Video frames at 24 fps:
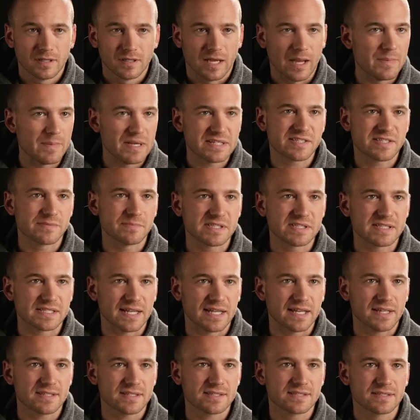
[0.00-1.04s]
I made some
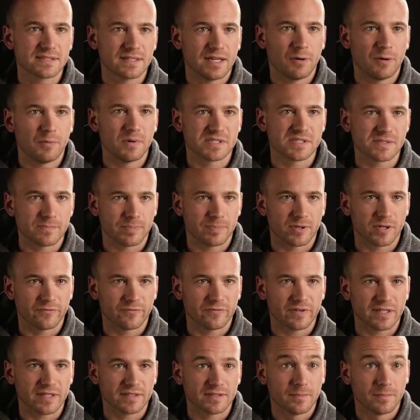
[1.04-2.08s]
mistakes. I wasn't
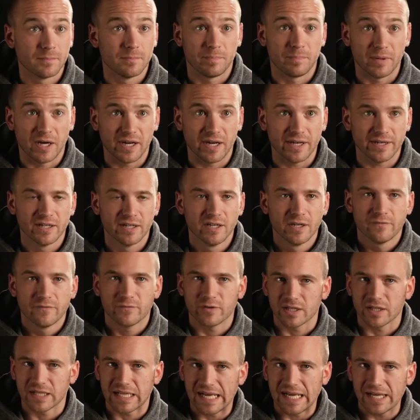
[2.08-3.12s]
perfect, but
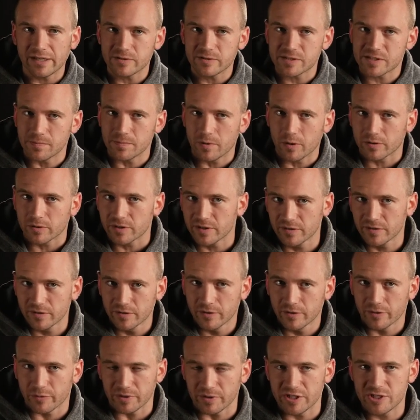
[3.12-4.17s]
for a guy who smoked
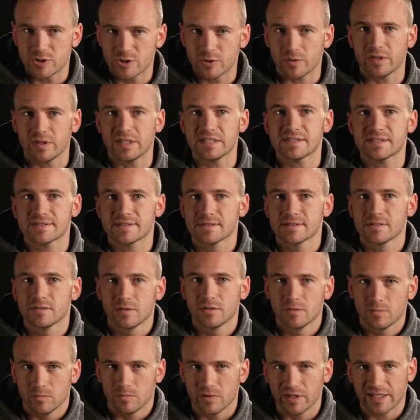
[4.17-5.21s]
three joints,
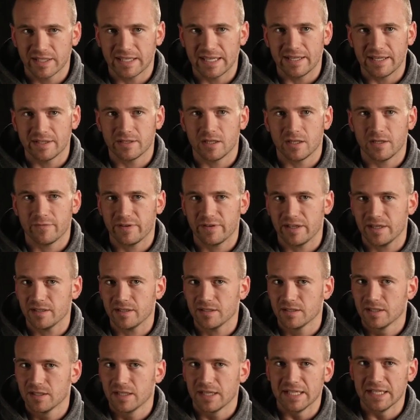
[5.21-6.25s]
one Gandalf hit,
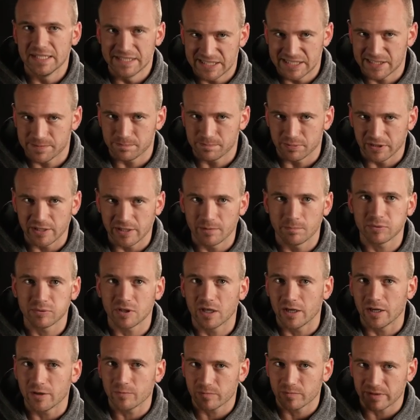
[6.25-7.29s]
and split a
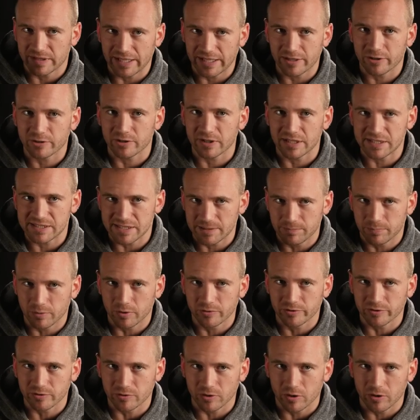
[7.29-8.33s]
blunt with that crazy
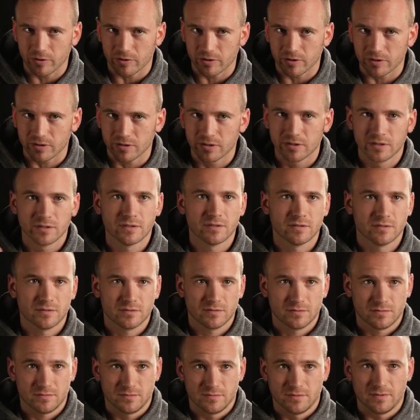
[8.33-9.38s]
Boulder local,
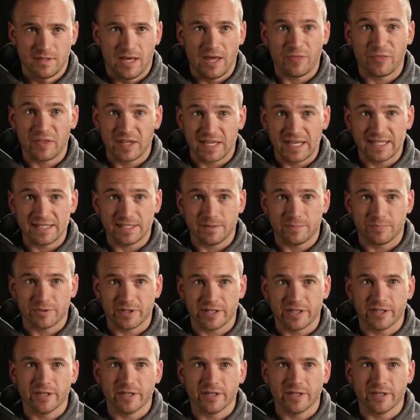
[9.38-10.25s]
I think I did pretty